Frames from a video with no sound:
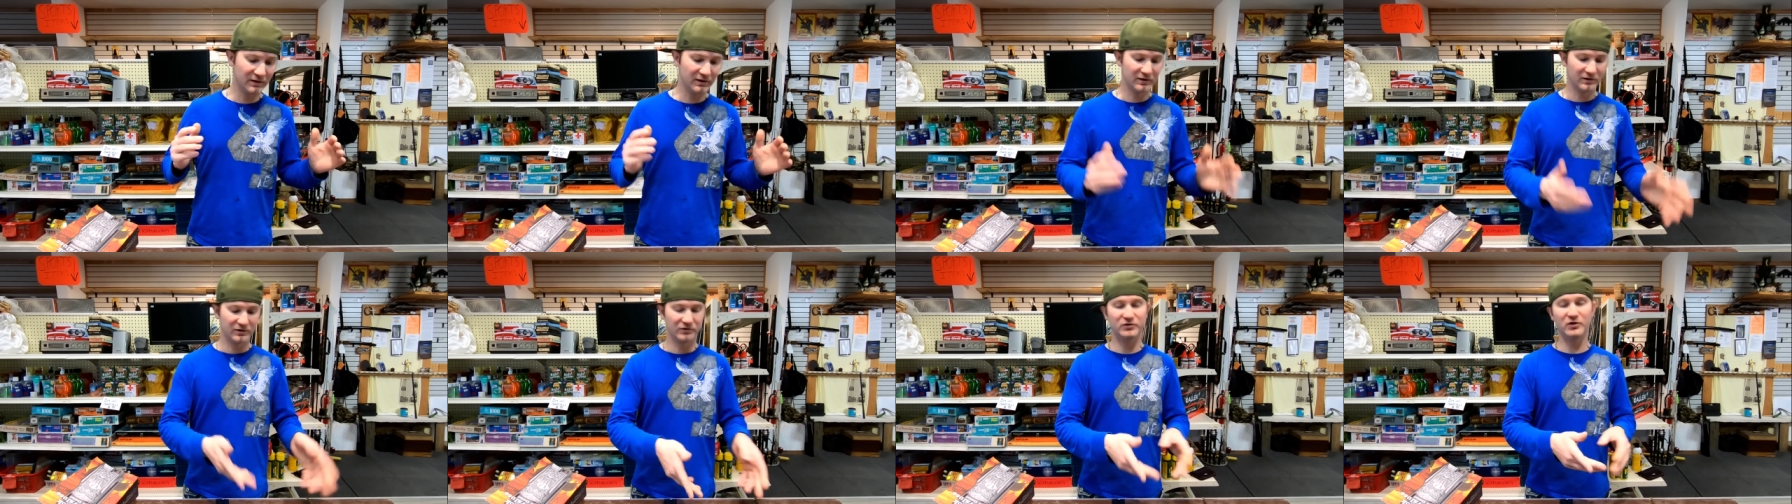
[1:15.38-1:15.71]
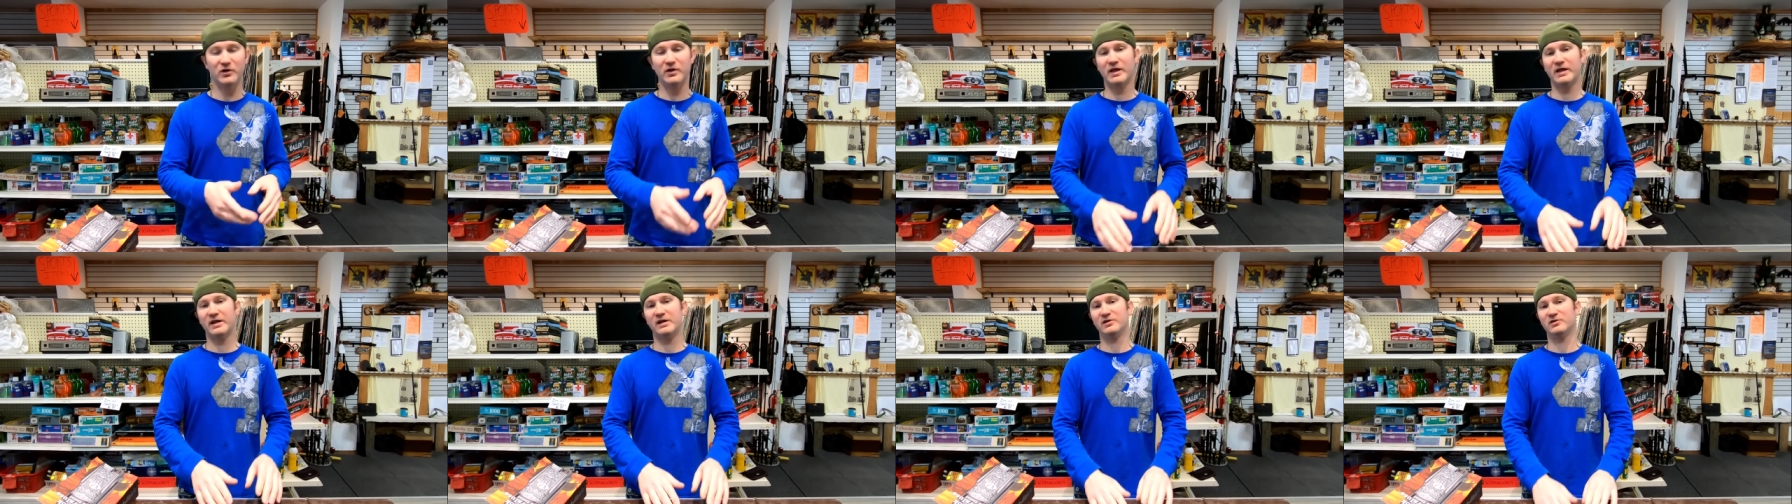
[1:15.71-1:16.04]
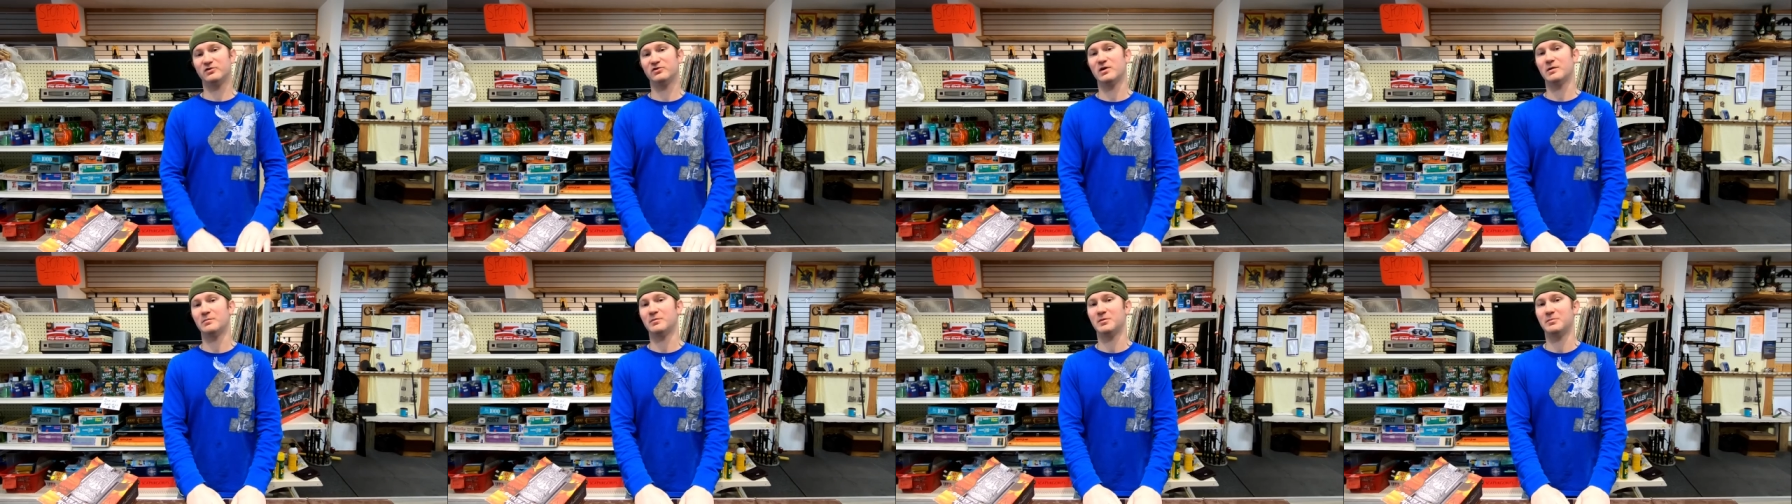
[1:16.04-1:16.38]
So that
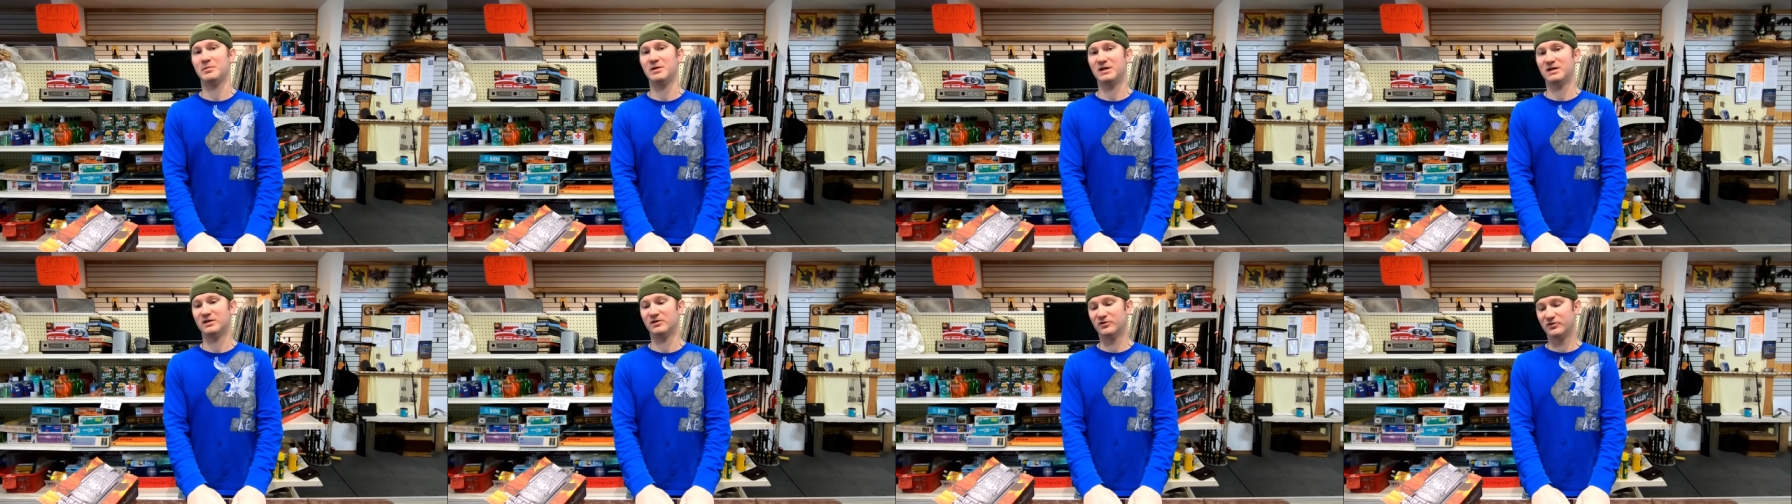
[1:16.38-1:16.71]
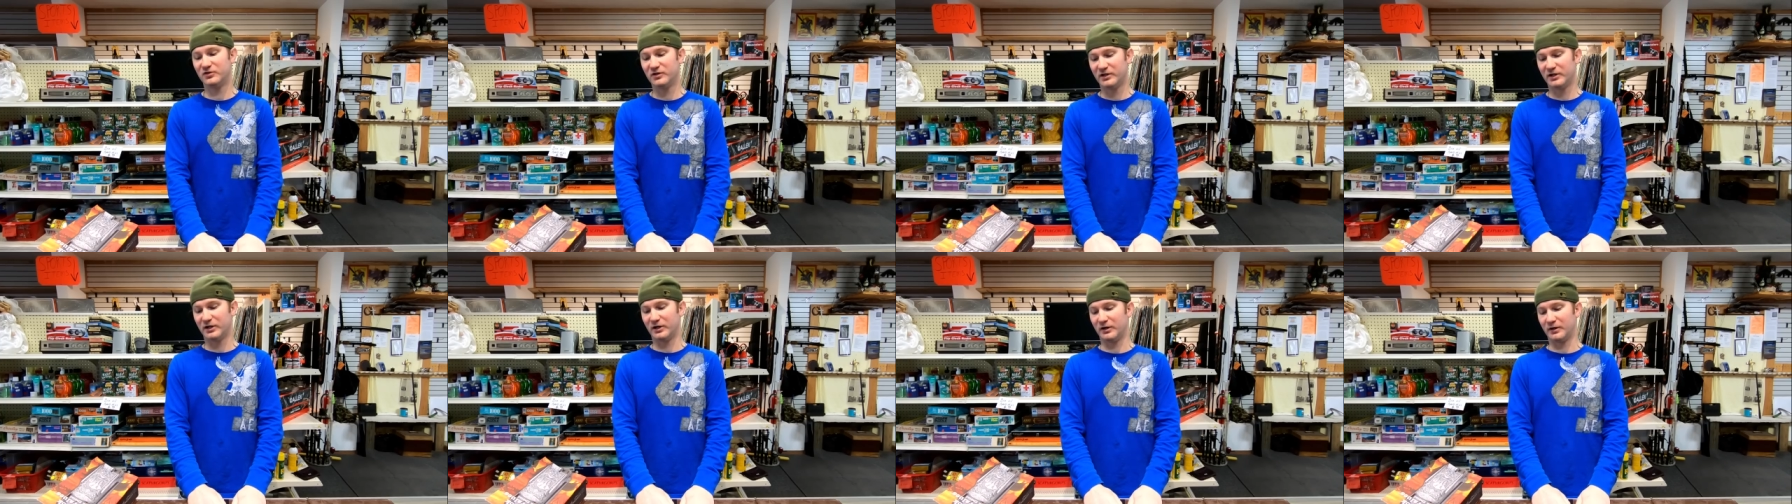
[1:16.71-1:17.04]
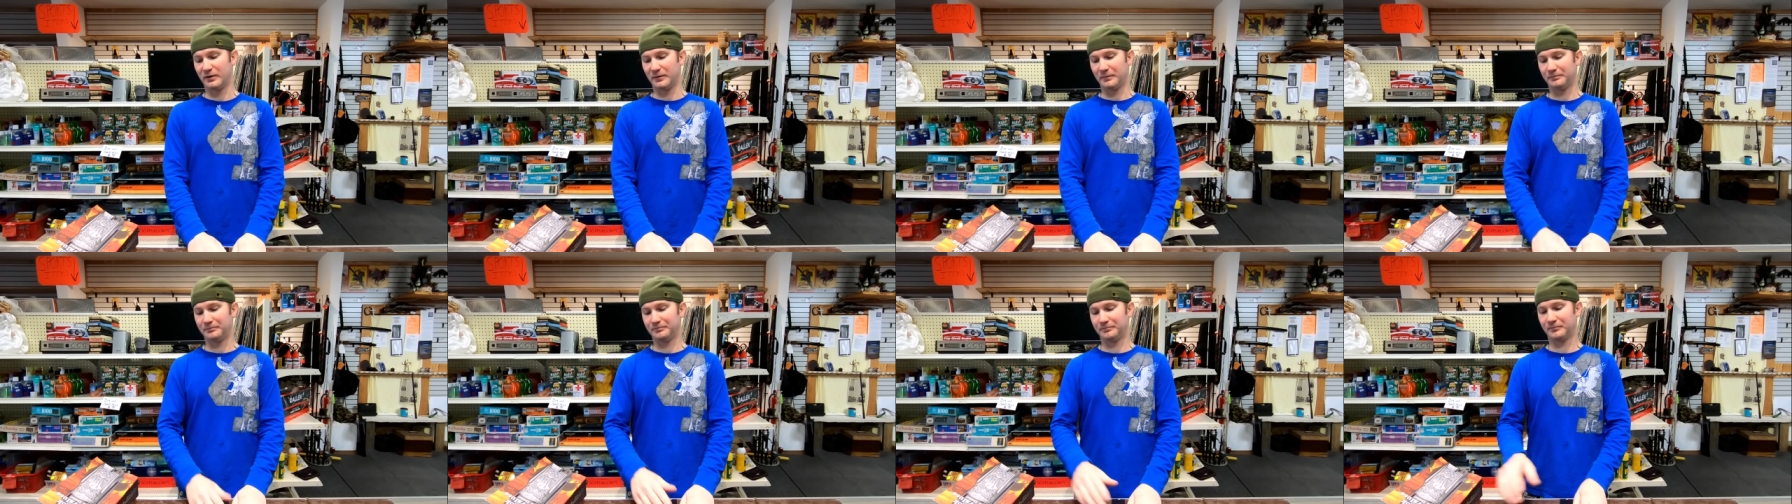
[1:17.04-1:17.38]
is something to be considered.